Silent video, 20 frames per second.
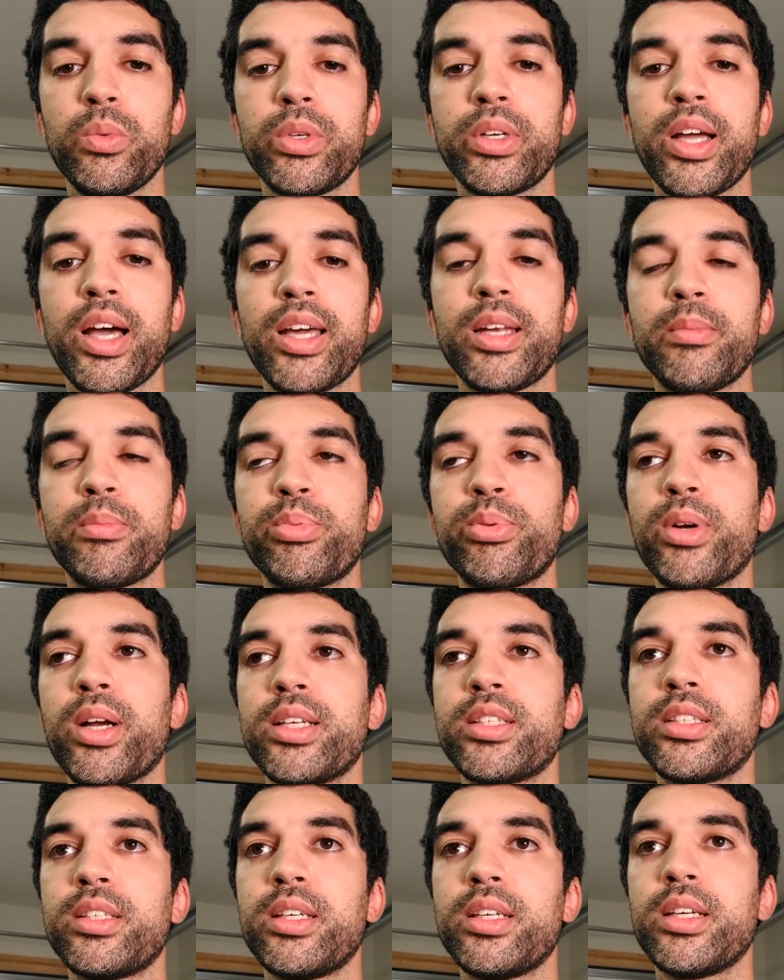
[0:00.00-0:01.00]
We're not
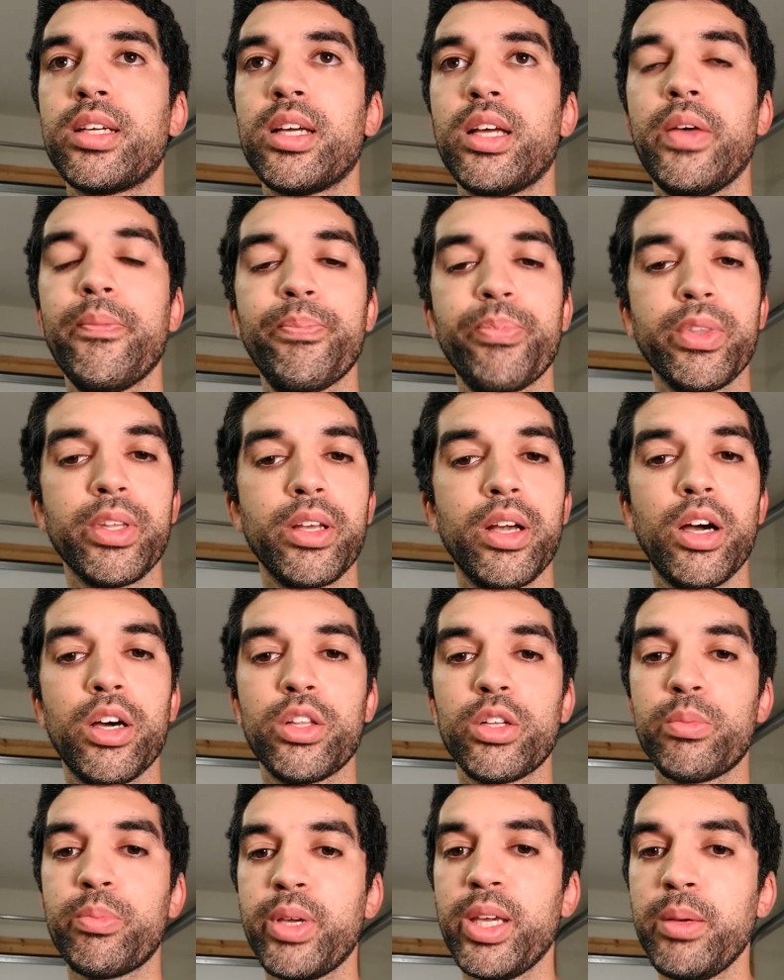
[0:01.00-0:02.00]
impressing
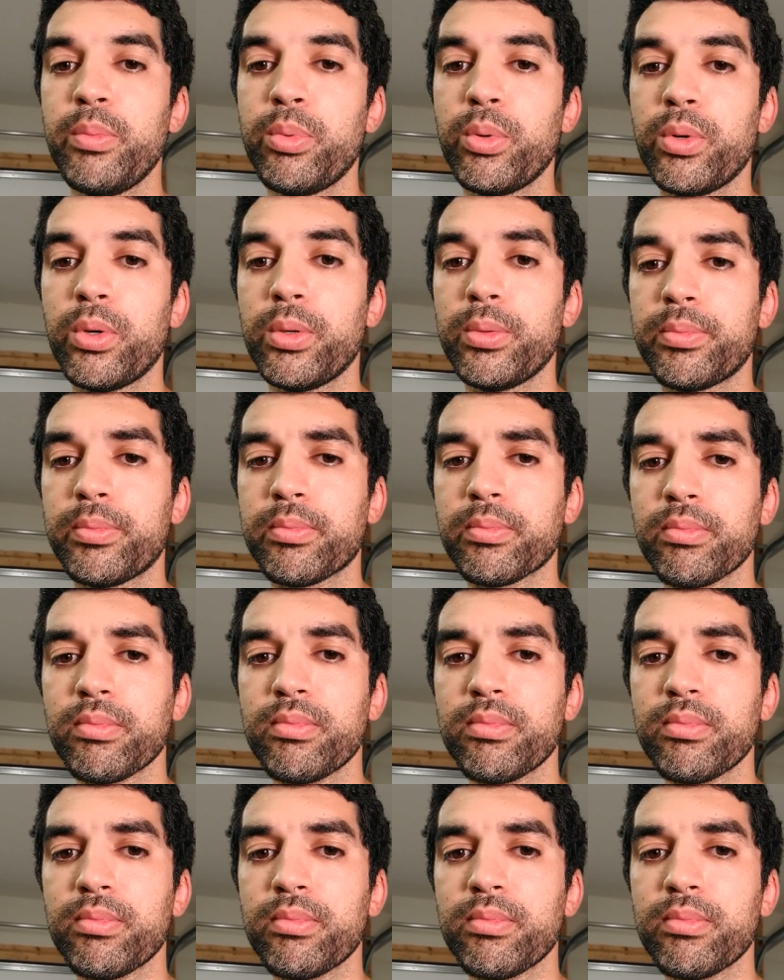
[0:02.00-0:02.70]
other people,